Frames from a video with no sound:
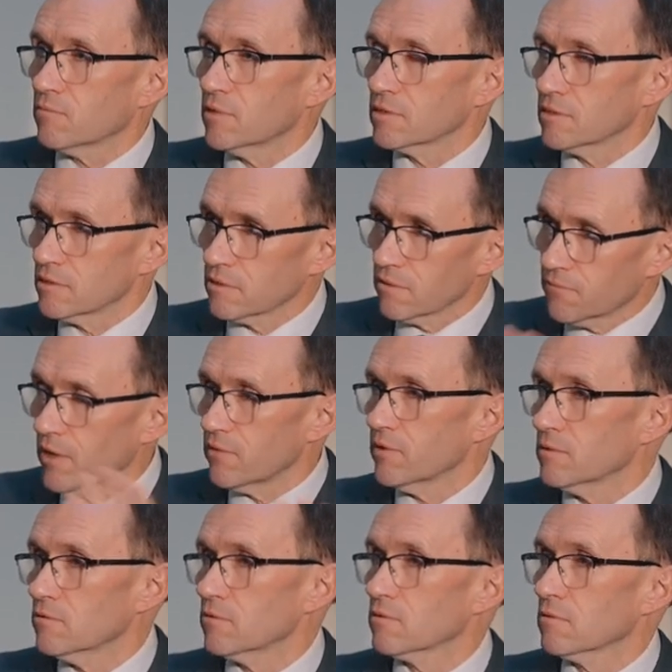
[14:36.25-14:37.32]
which is the very
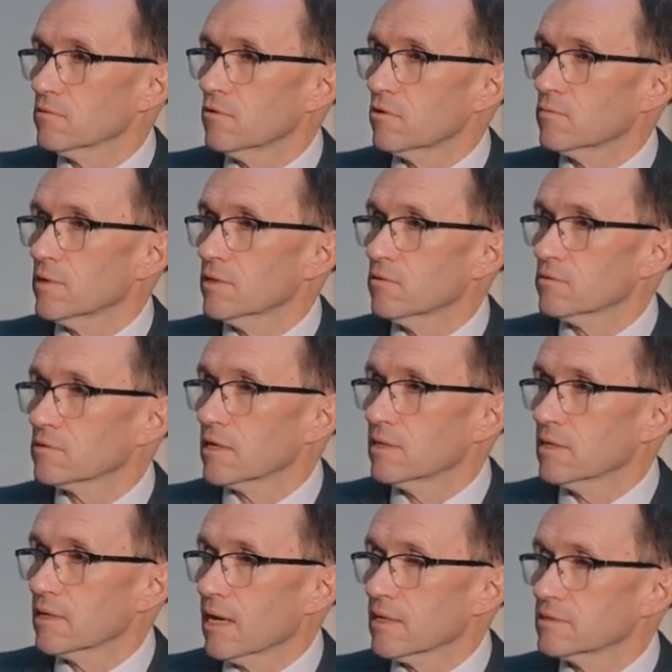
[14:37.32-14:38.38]
north of Norway, not
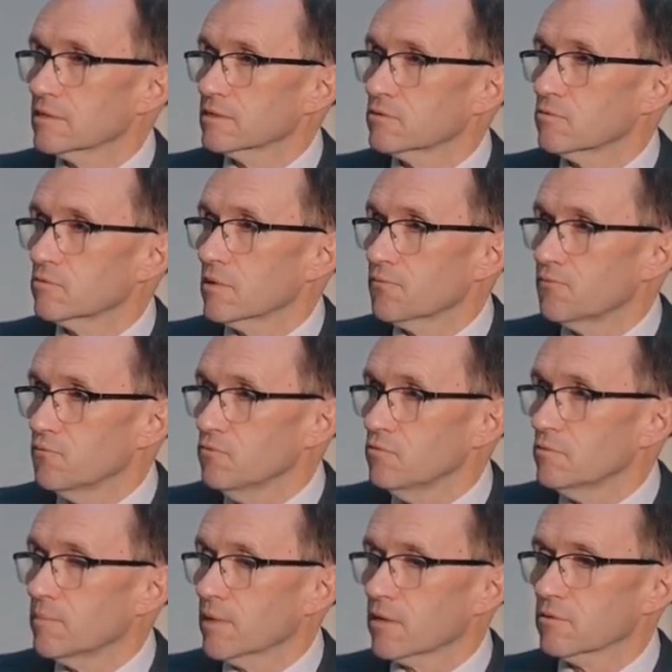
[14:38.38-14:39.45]
getting access to their
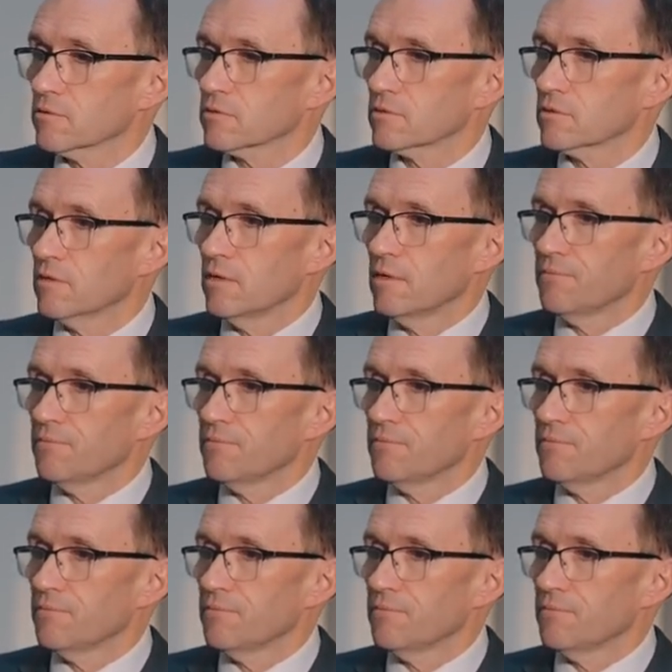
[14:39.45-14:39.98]
food because